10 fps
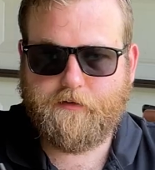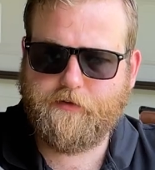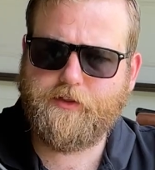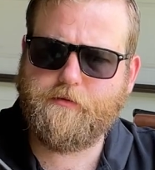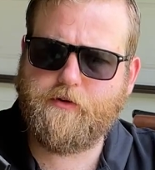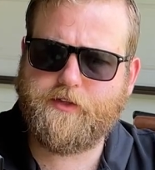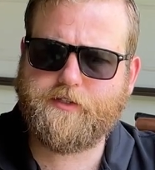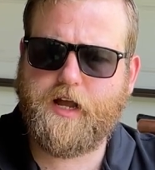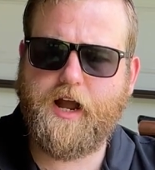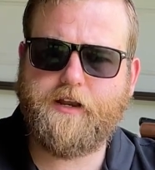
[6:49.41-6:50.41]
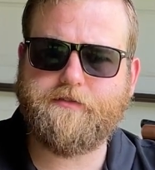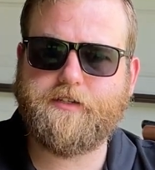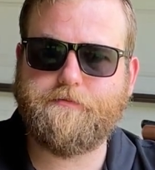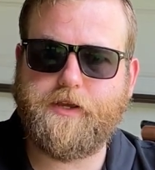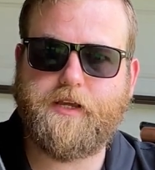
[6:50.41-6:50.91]
Furthermore, this kind of
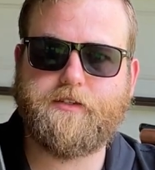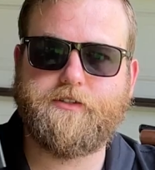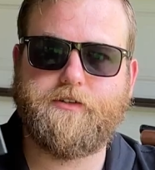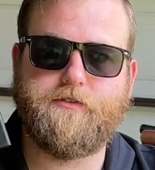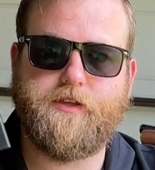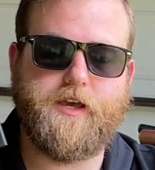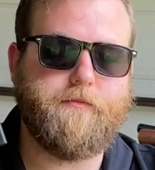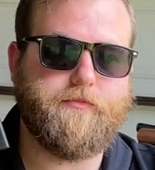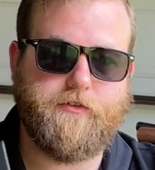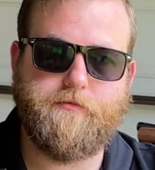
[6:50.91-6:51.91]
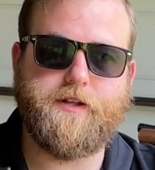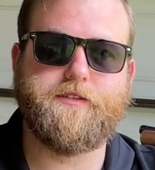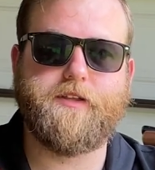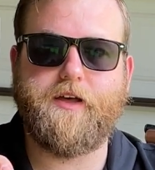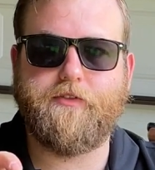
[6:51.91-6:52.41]
speaks to the
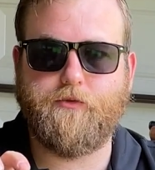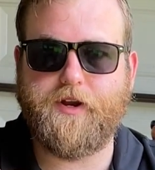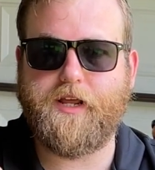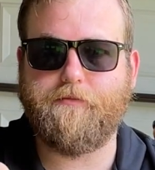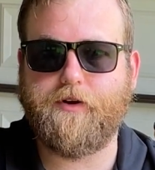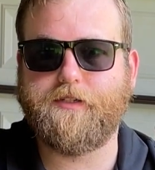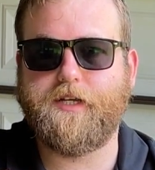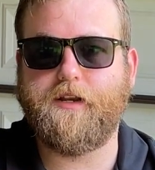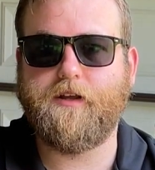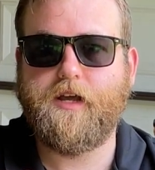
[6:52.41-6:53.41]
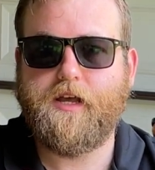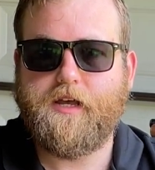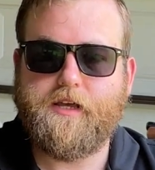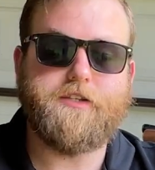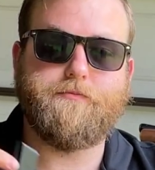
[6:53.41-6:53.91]
improvements that 3D printing
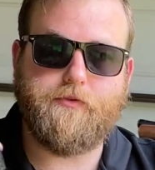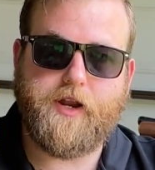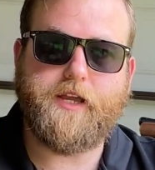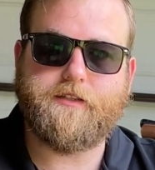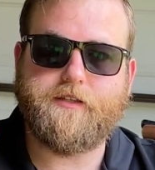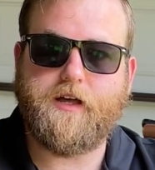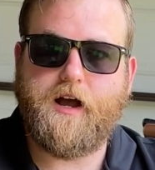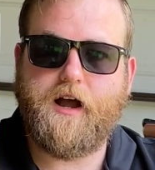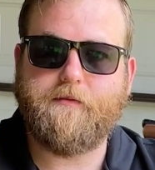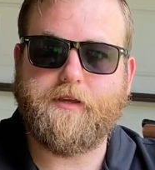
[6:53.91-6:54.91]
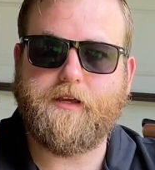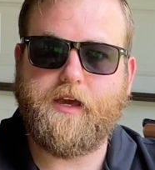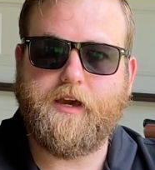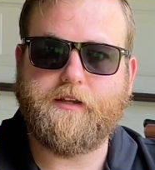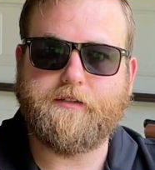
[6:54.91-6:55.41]
is bringing to the hobby,
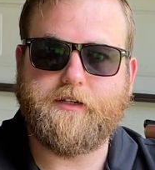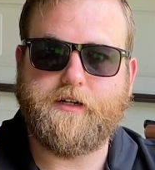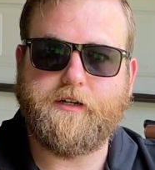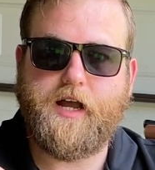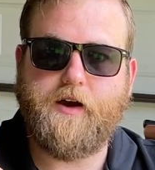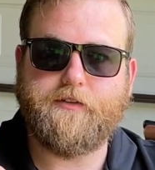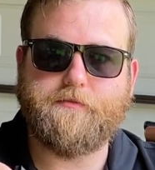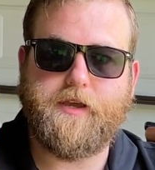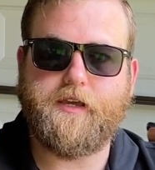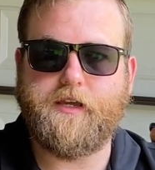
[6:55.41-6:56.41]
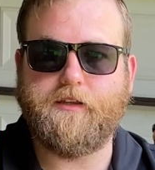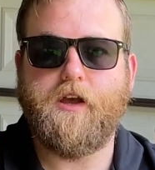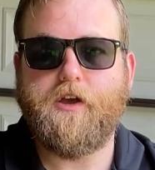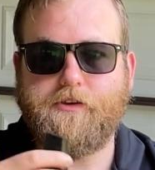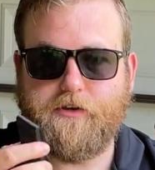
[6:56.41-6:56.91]
and how it's making
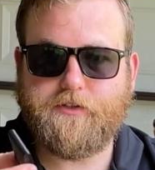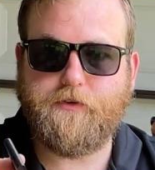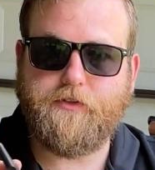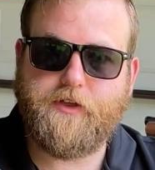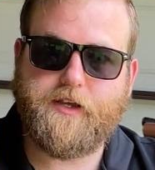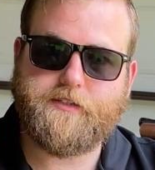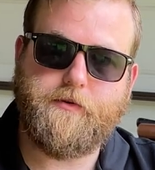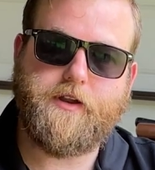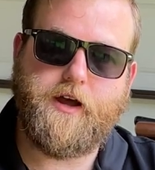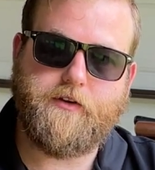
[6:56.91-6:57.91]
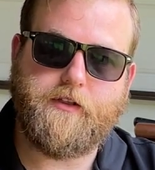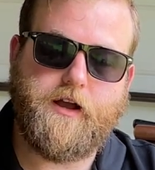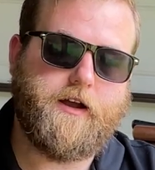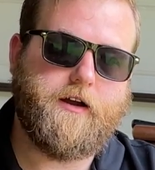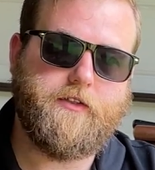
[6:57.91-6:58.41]
useful things that would
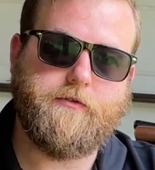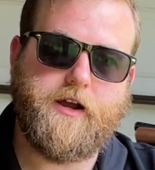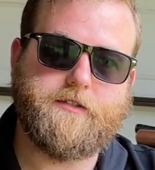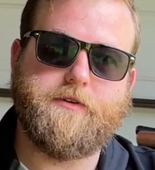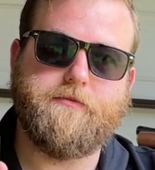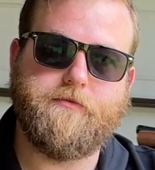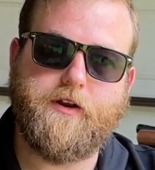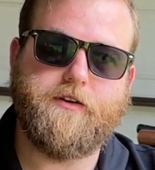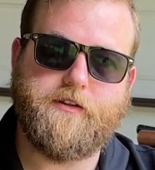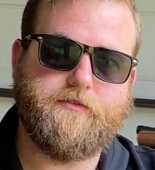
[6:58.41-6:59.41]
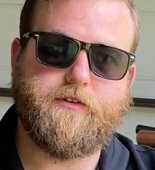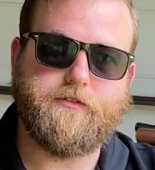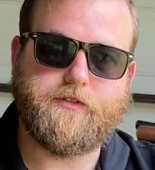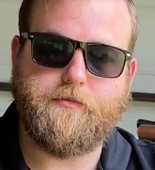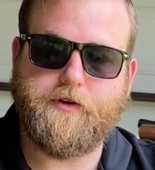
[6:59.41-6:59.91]
otherwise be very
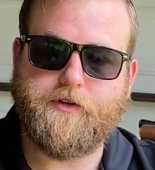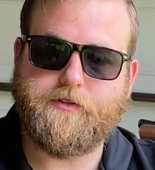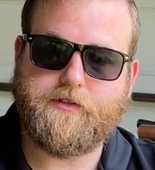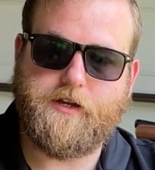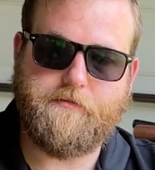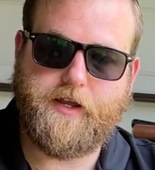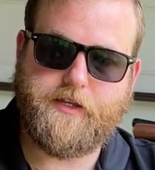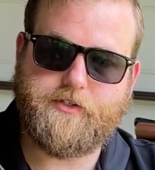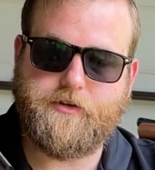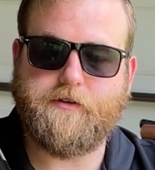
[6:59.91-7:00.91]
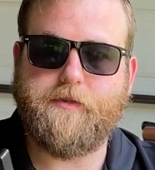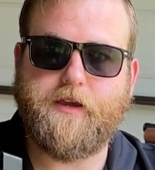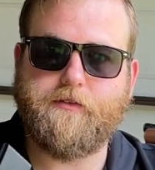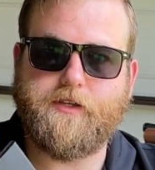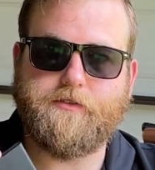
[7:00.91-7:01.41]
difficult to produce. I guess you could make
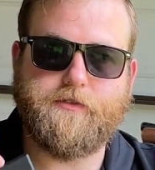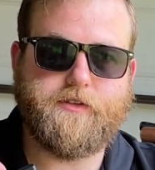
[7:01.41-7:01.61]
these with a